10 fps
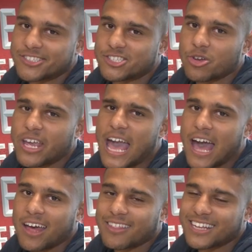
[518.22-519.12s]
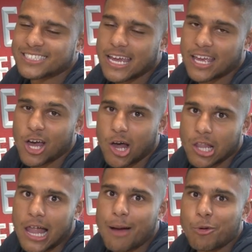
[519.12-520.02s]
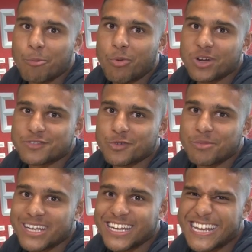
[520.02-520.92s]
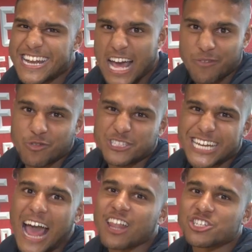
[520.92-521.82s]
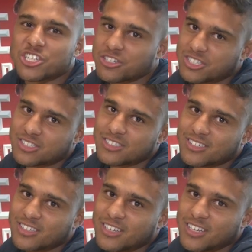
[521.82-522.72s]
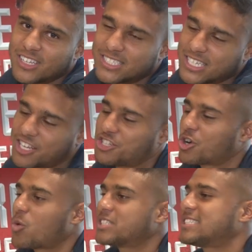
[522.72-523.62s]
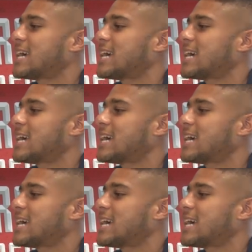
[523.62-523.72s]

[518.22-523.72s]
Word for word: so yeah, that's like a lot more points for me and none for challengers. Send in your Quincy